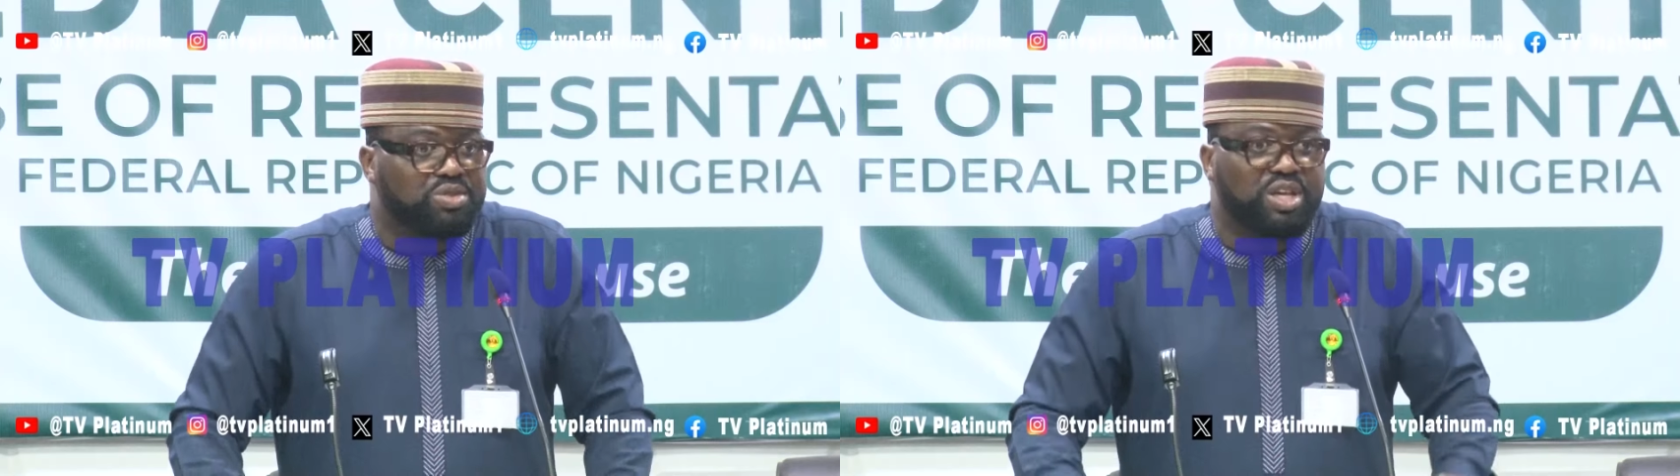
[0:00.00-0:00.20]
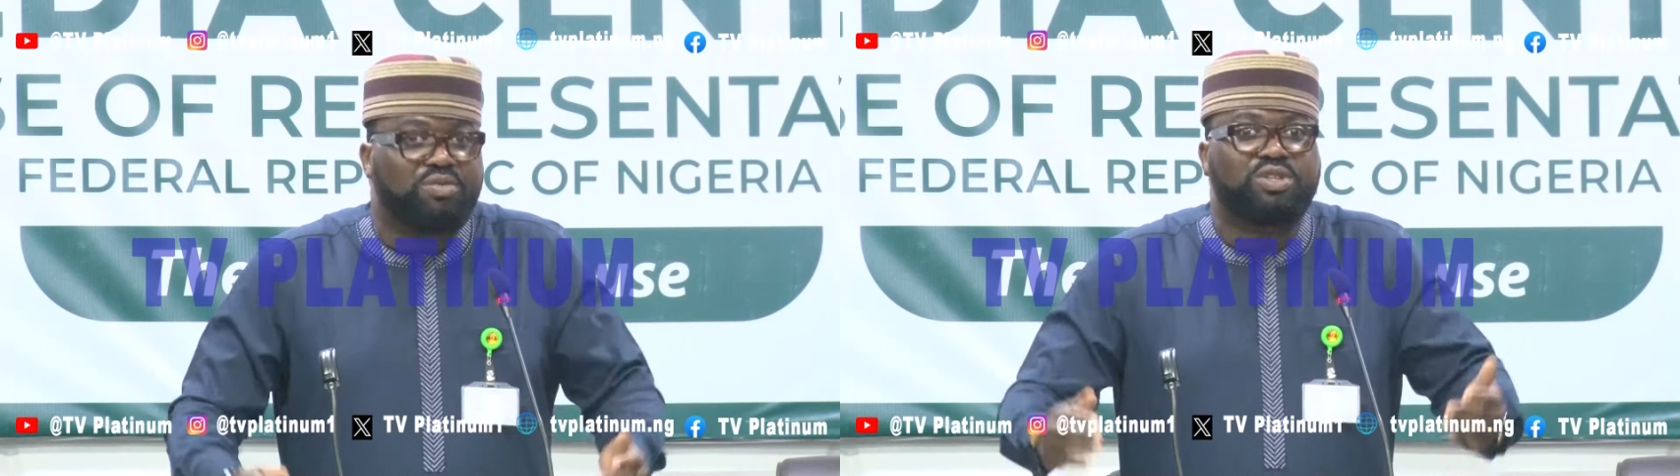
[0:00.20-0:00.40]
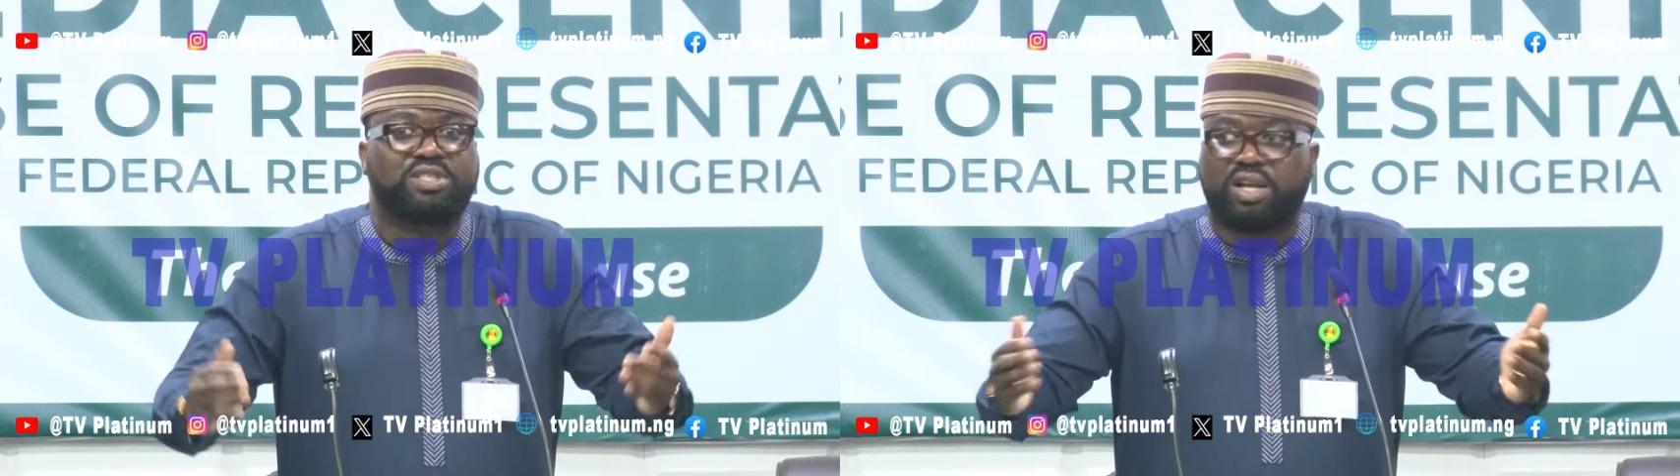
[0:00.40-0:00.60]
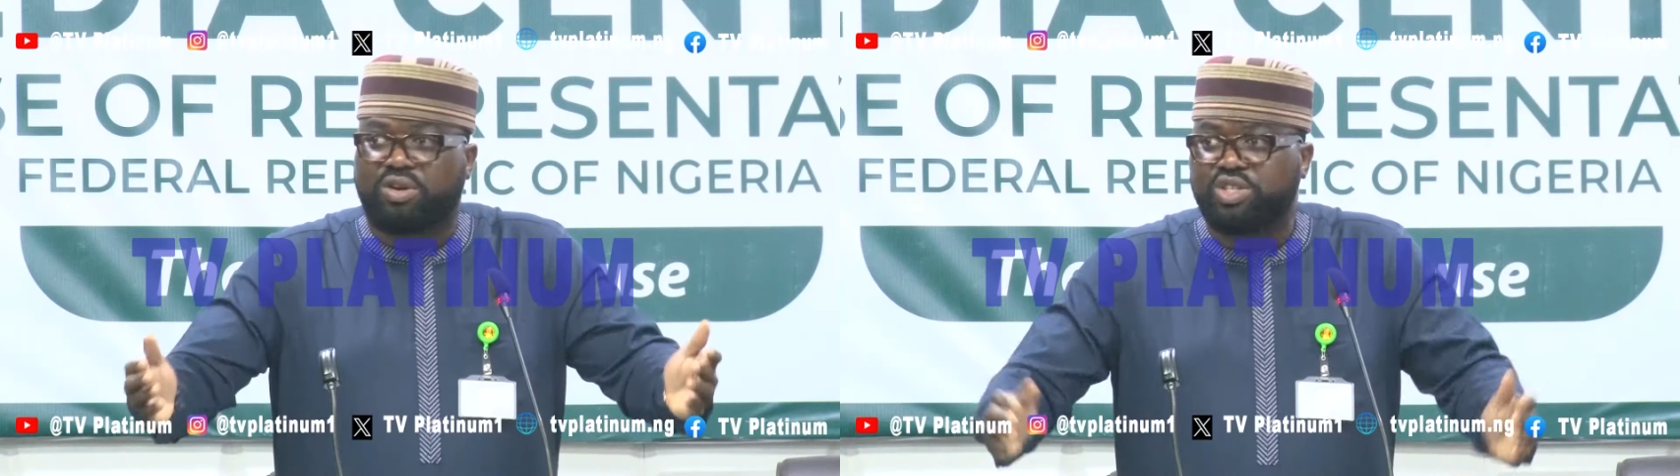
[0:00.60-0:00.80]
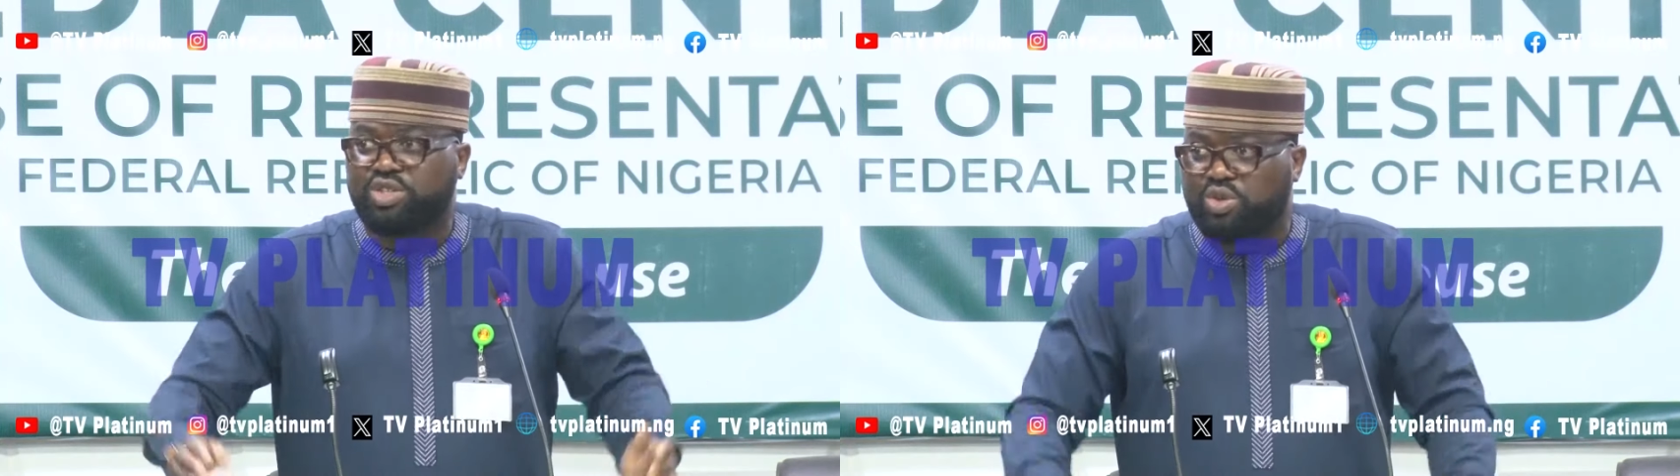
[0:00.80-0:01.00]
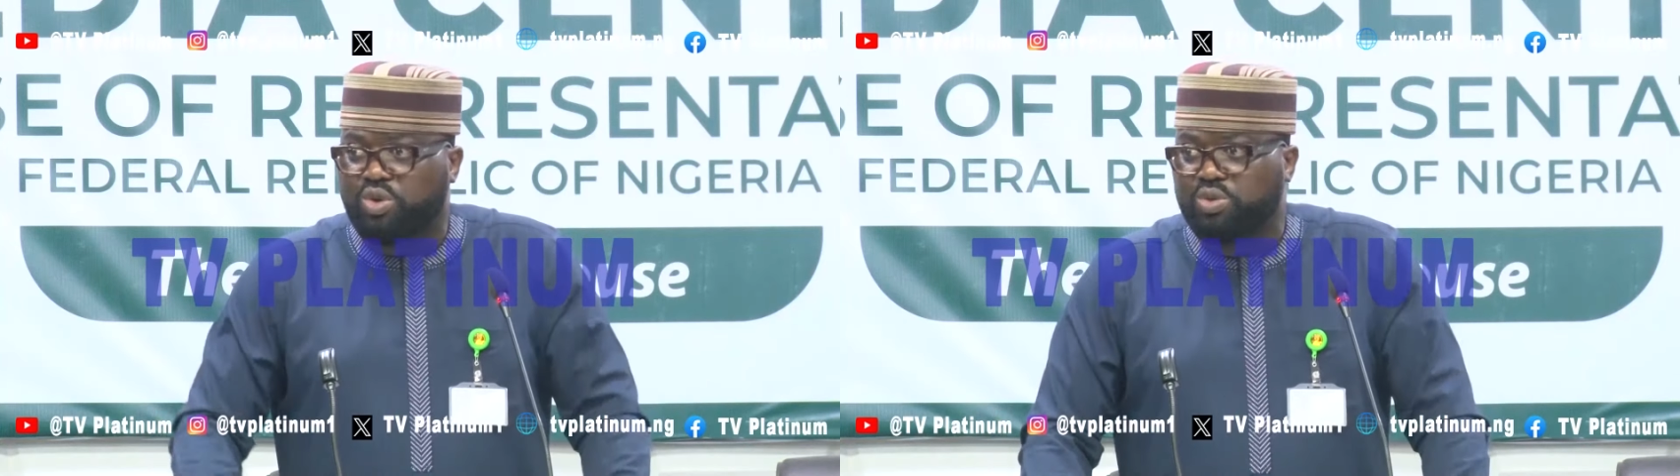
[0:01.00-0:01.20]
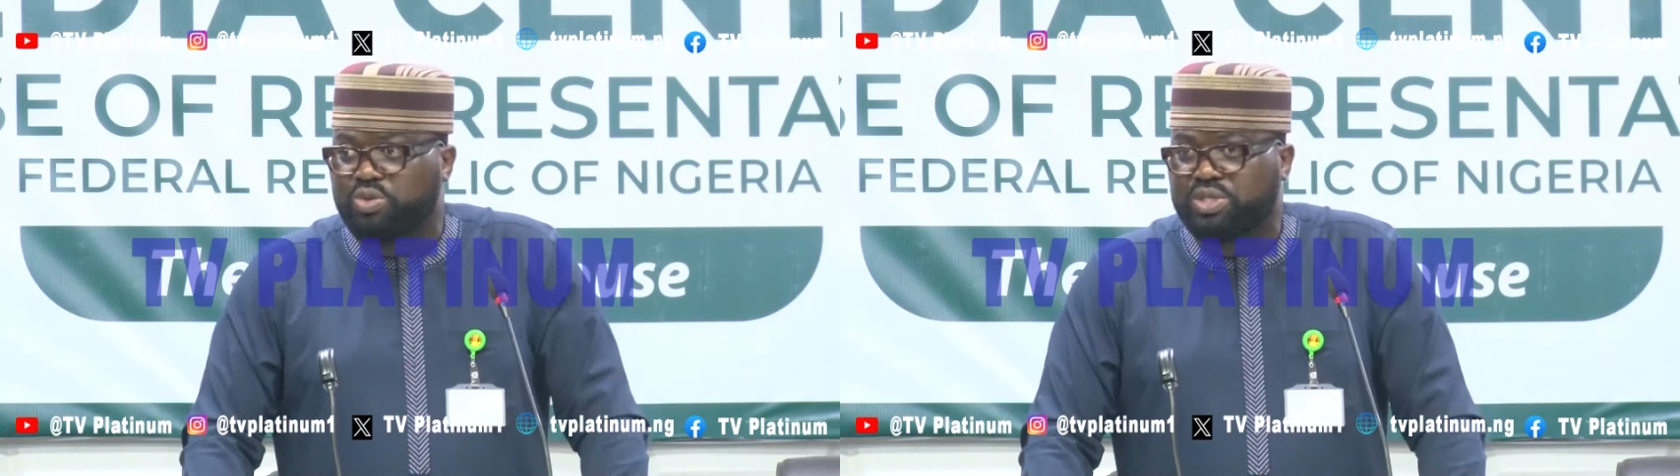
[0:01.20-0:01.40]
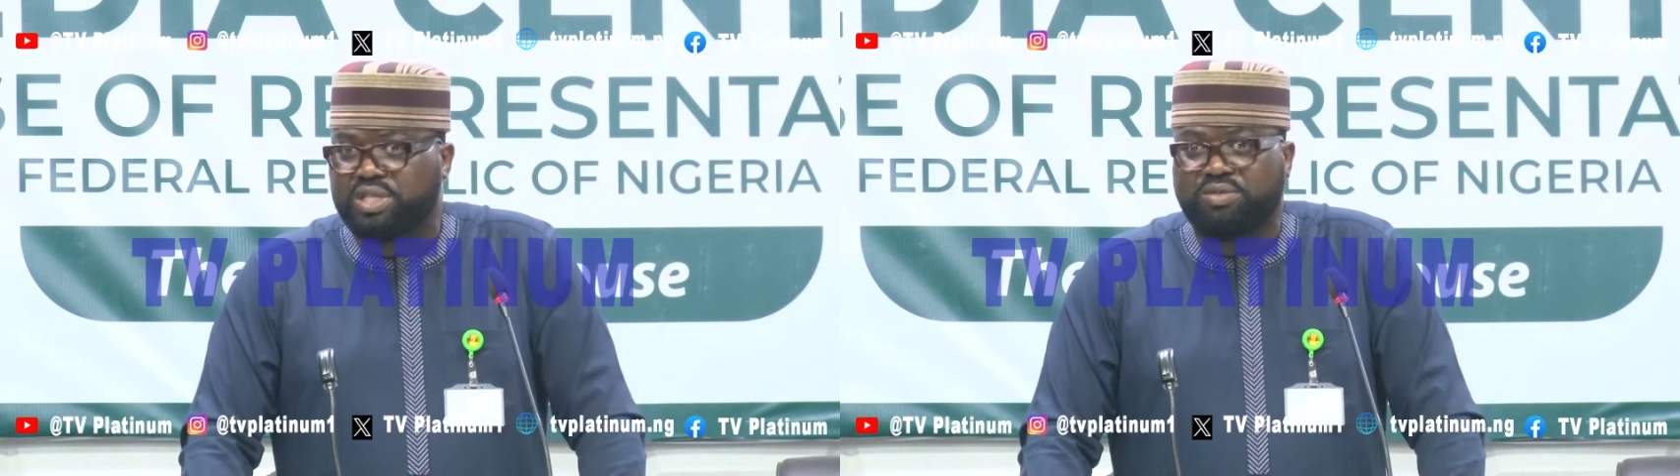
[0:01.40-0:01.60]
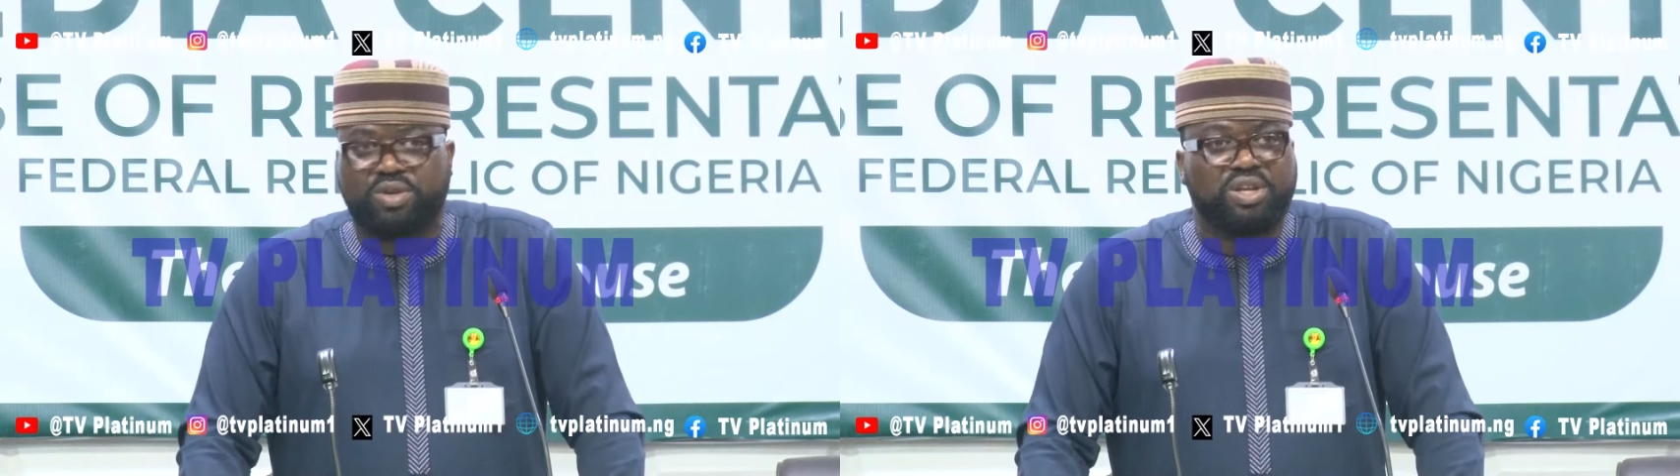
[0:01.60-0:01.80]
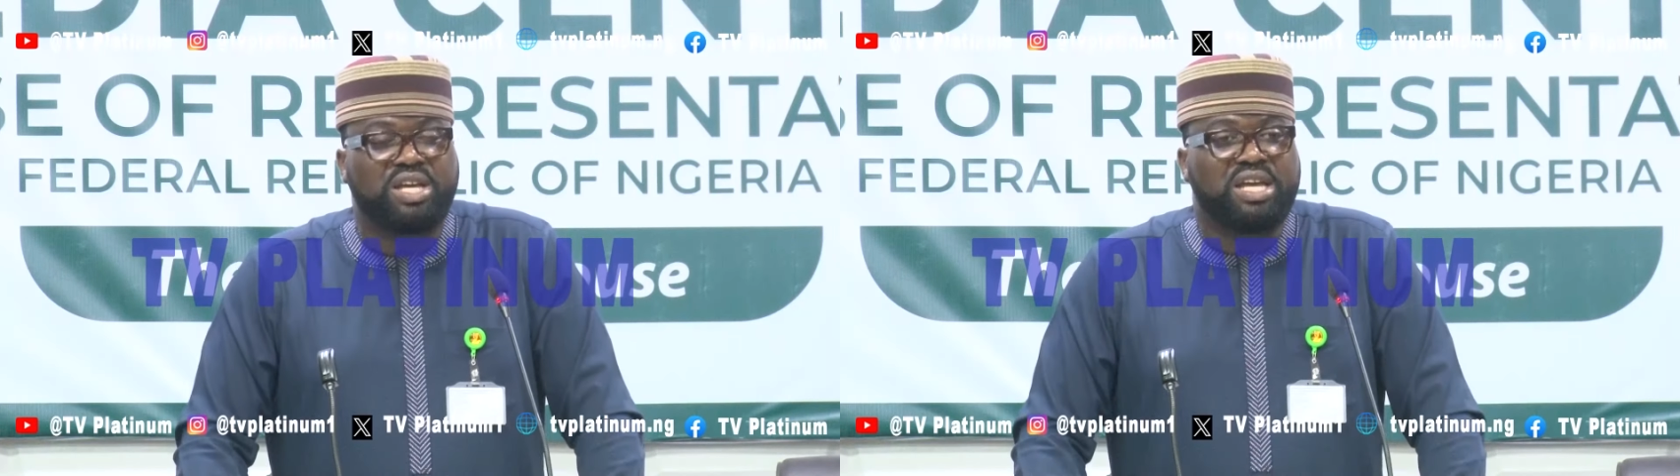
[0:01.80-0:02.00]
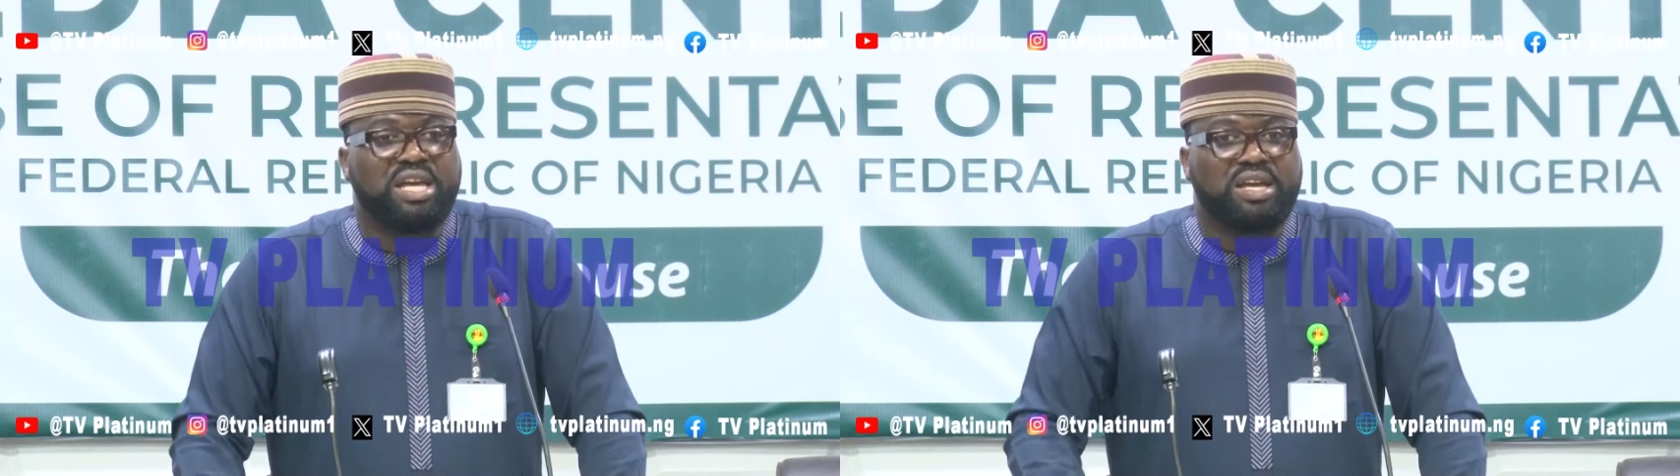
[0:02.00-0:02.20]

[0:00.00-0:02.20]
even secondary schools, even